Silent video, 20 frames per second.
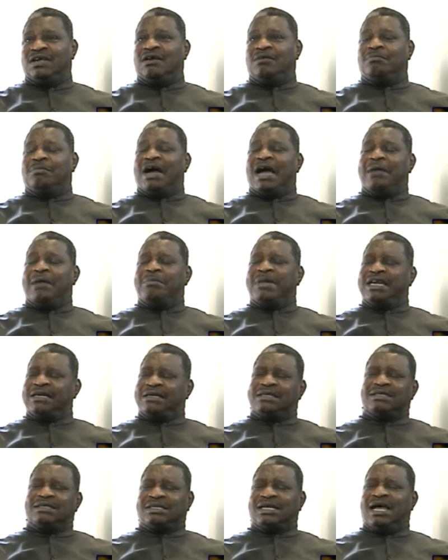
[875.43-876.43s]
by
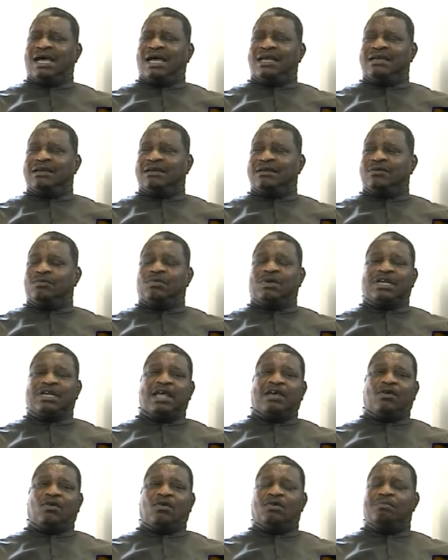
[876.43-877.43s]
menticide, what I
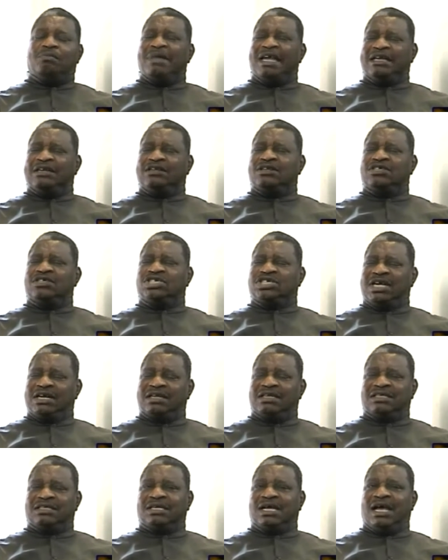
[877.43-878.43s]
call mental
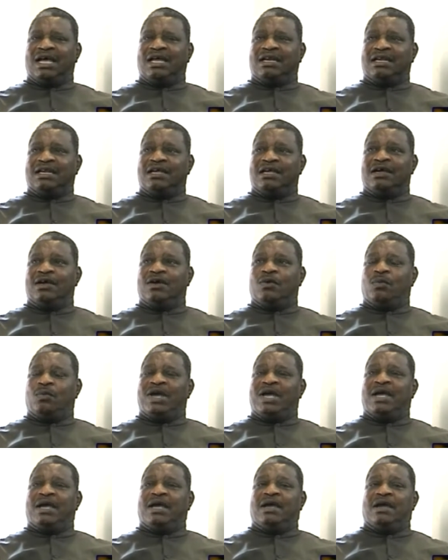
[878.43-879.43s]
genocide,
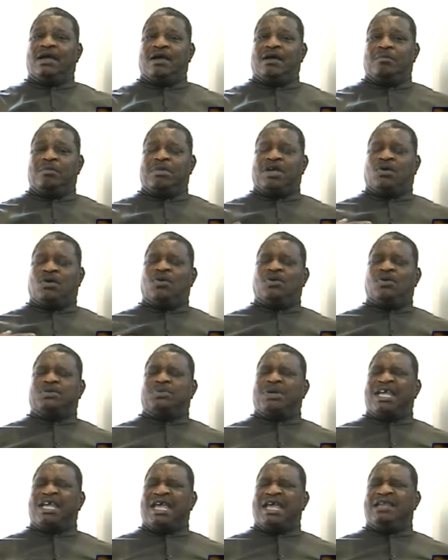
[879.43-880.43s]
where because
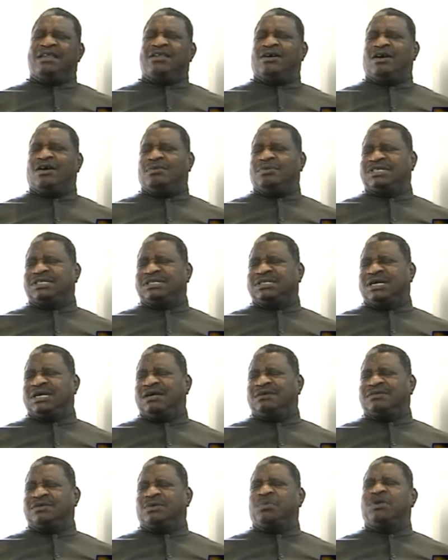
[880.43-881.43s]
we hate
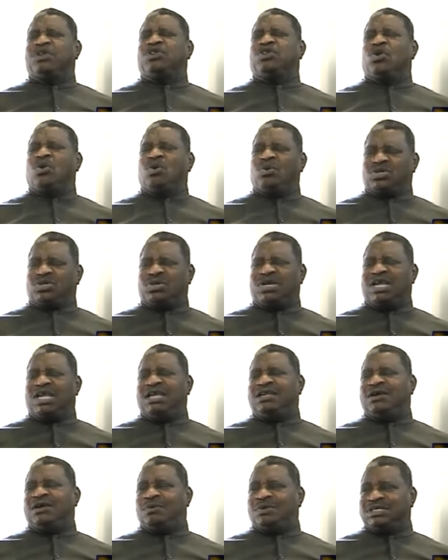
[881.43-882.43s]
ourselves or we taught to
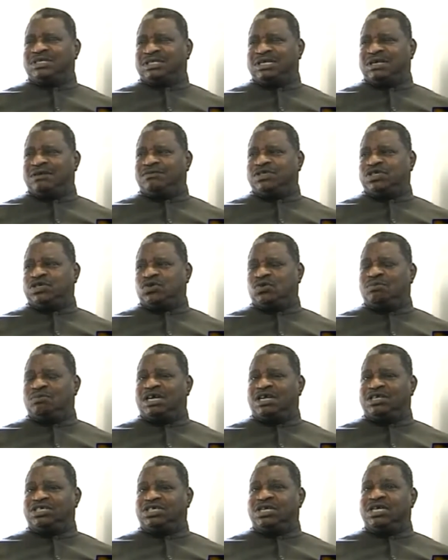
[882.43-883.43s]
hate ourselves so
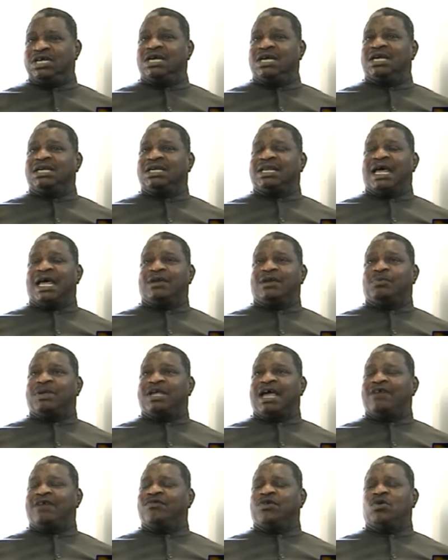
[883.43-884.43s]
much that we
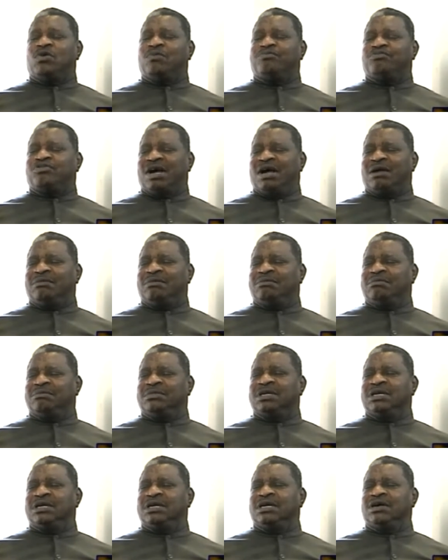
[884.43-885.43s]
have no problem
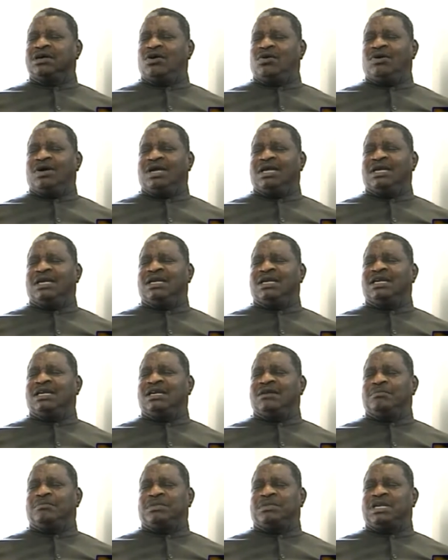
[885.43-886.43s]
going,
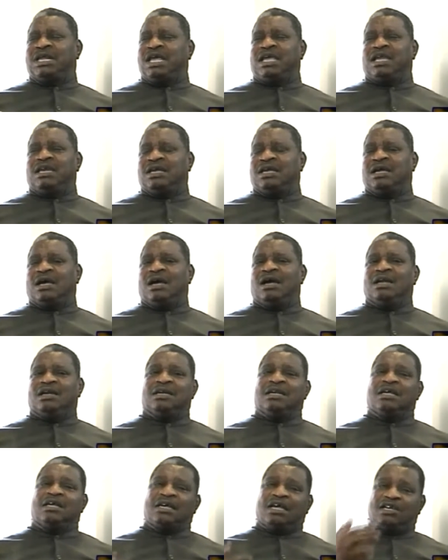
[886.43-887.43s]
taking a gun
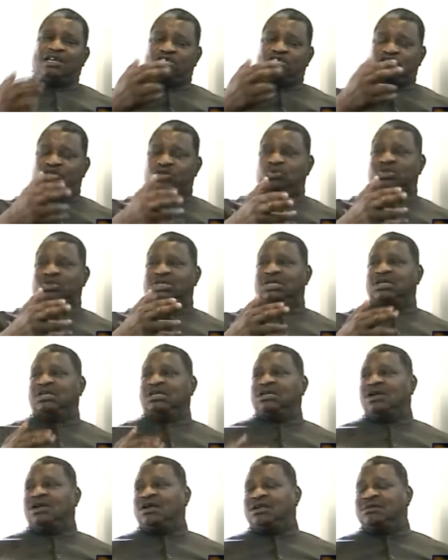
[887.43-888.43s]
and shooting
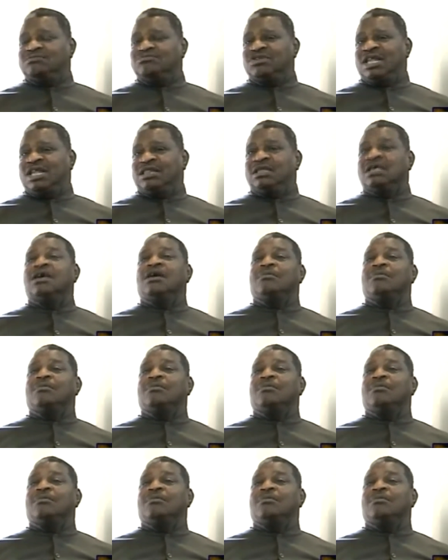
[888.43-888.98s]
another brother,